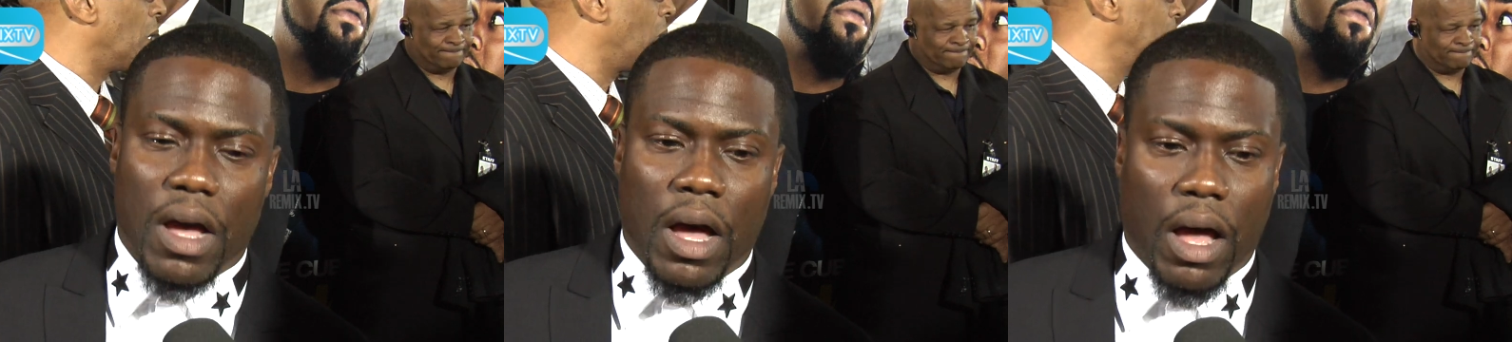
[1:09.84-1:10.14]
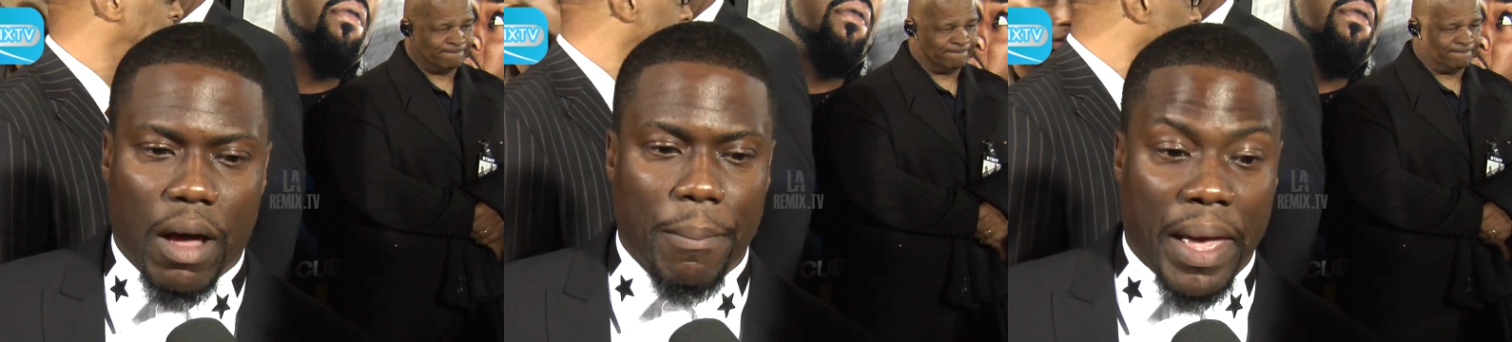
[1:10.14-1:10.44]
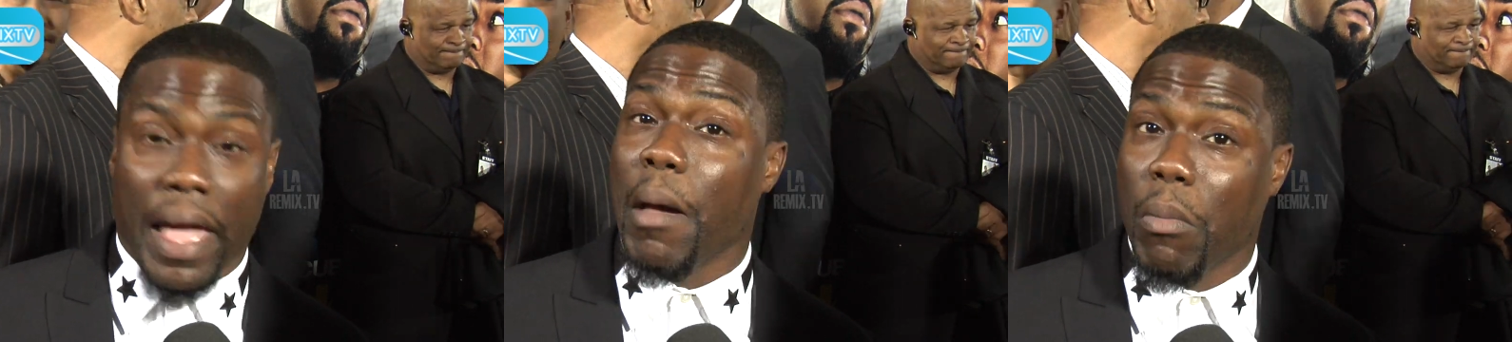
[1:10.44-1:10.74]
Speaker 1: Uh,
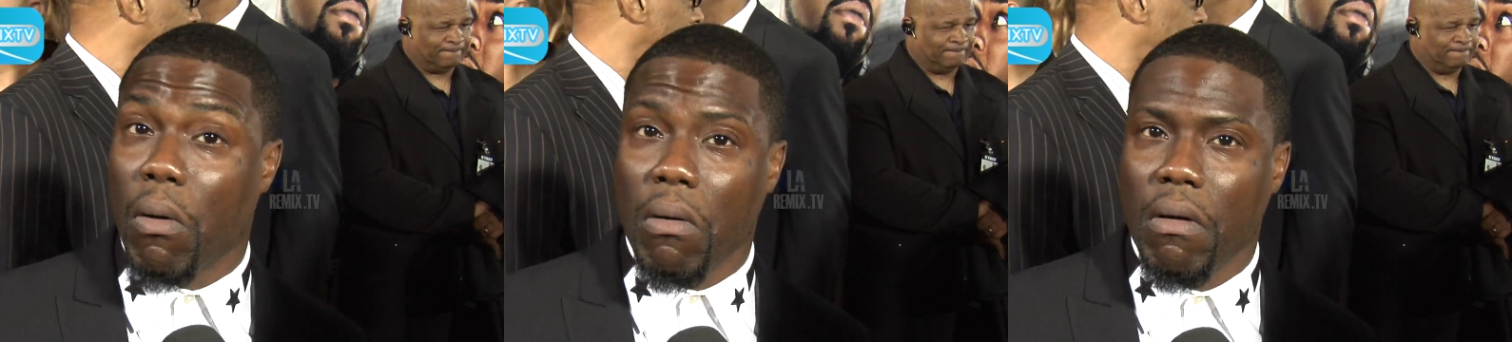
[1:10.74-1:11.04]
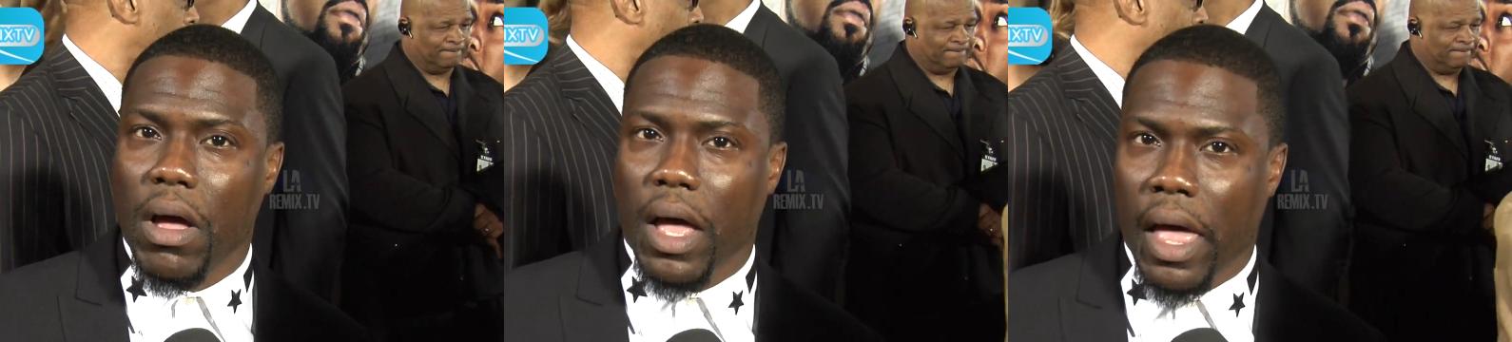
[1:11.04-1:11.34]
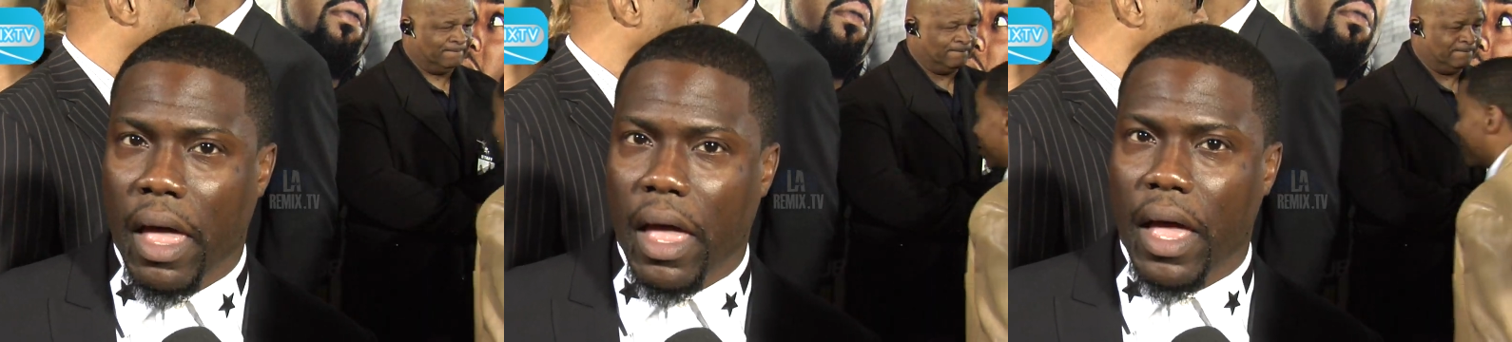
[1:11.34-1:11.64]
me amo
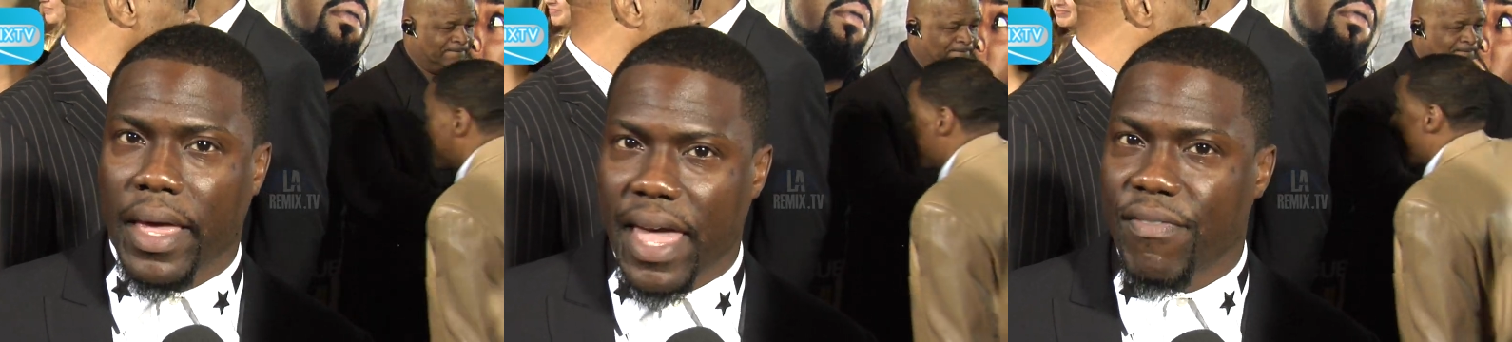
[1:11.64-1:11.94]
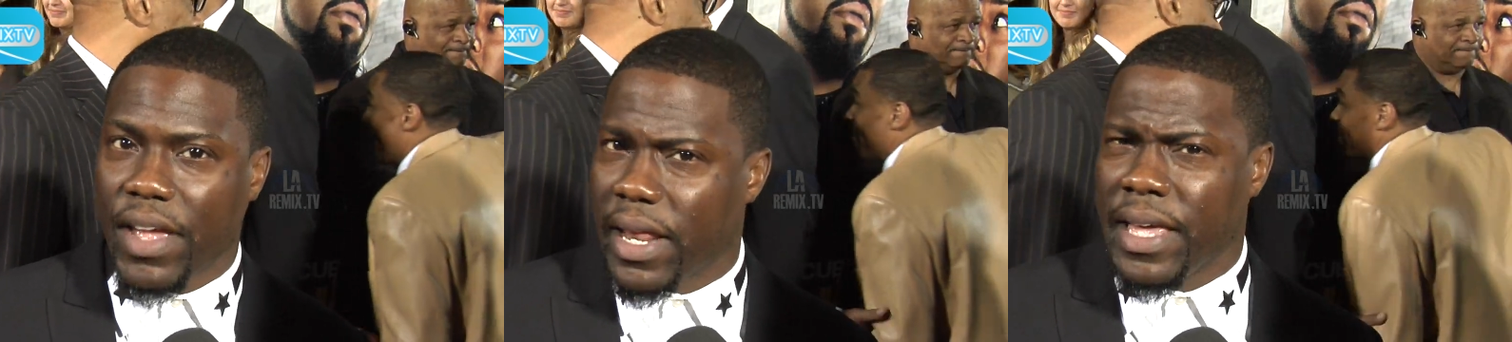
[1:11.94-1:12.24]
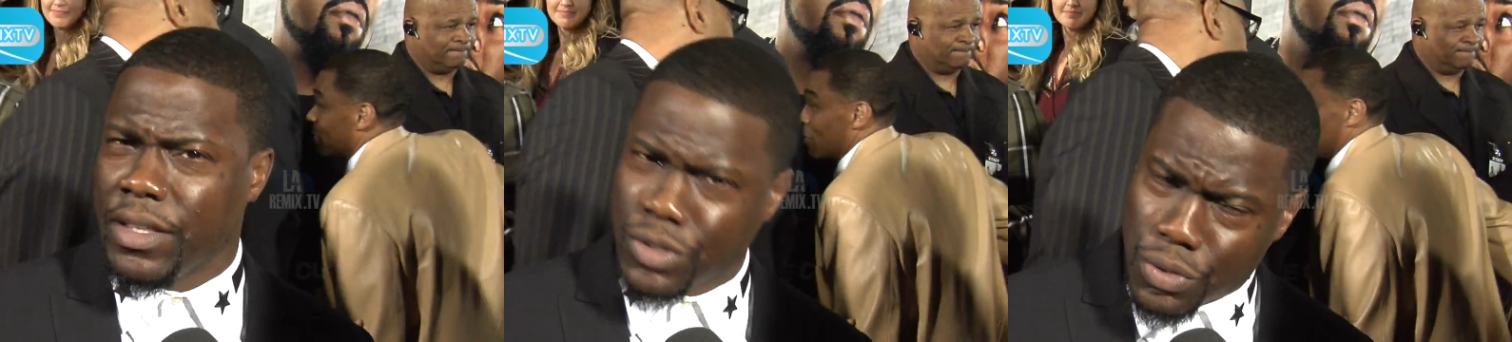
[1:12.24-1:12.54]
eh, Kevin
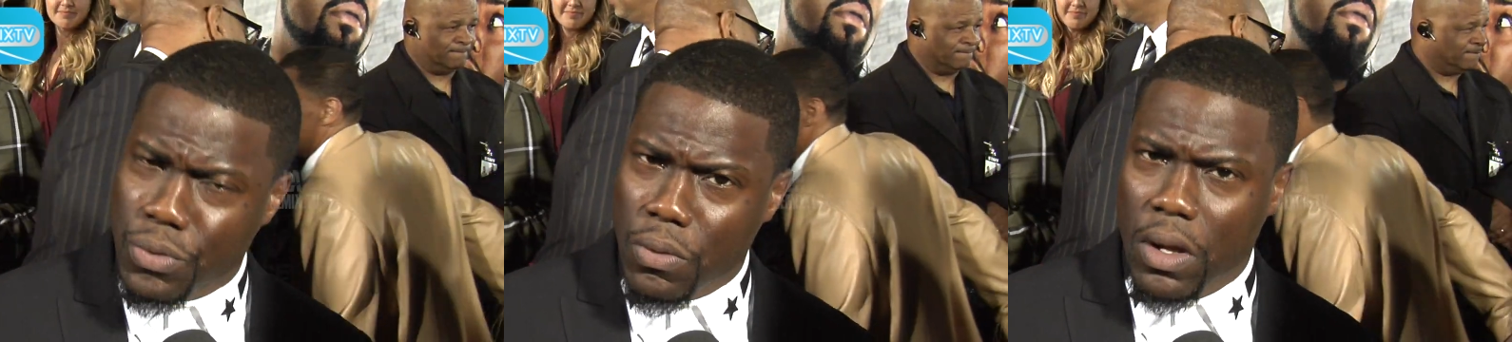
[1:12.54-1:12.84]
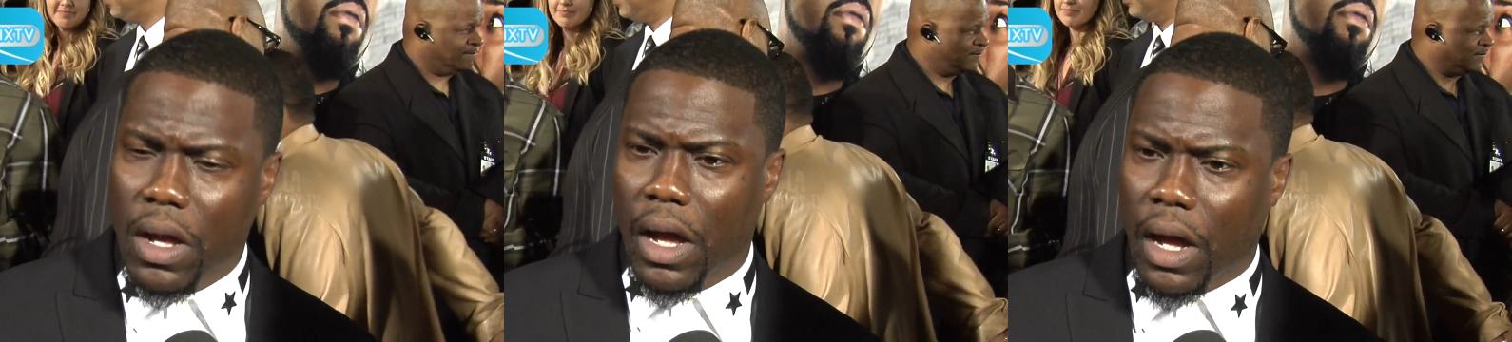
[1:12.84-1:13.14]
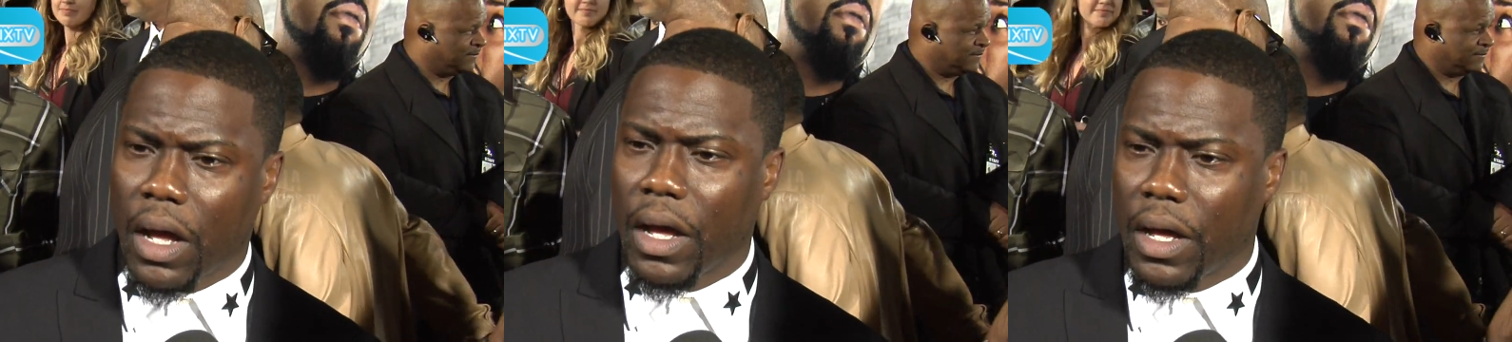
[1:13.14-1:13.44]
y tú.
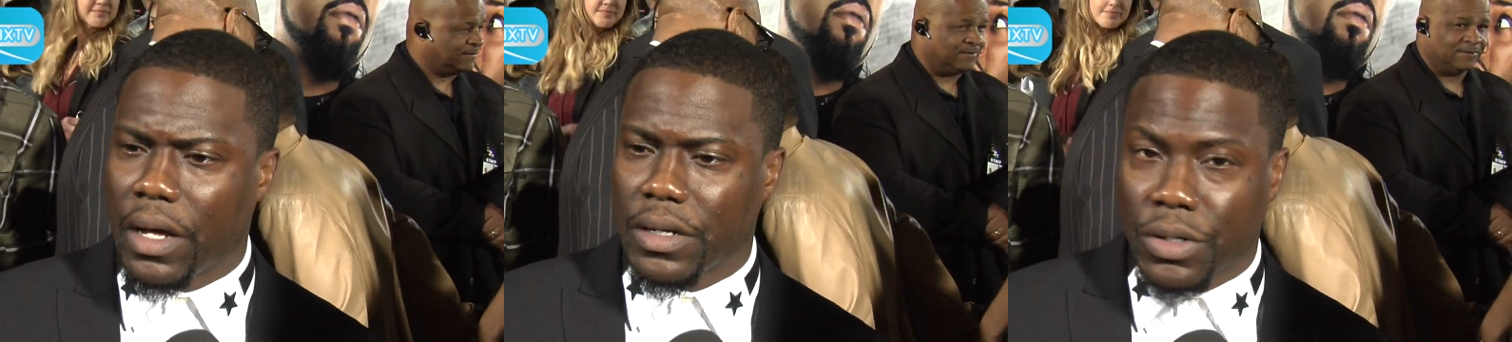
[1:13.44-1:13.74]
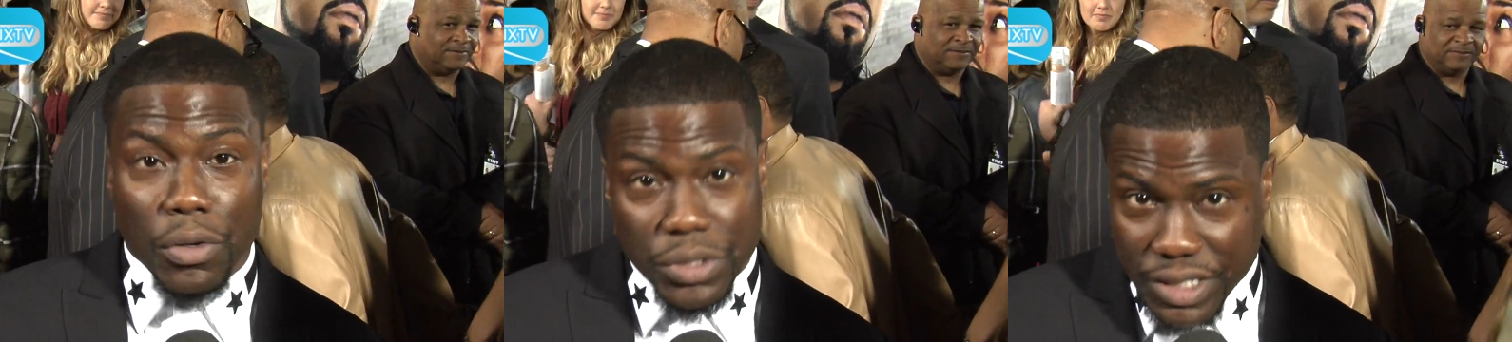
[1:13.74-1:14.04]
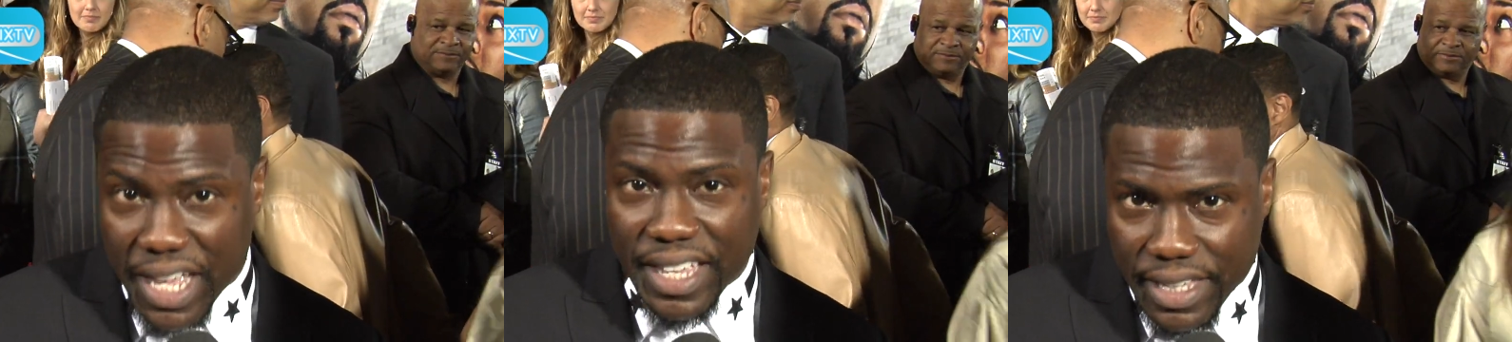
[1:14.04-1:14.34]
Uh, Dos
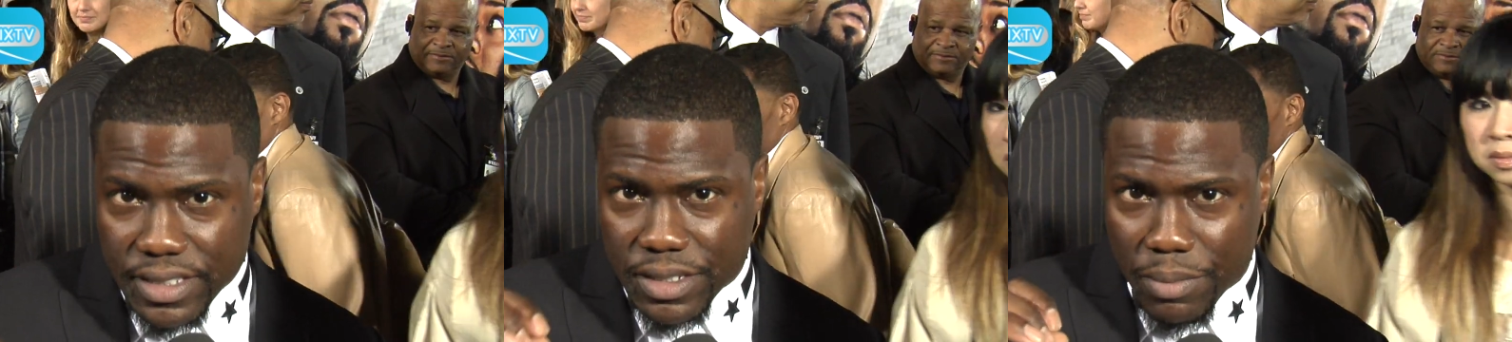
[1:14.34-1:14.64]
Equis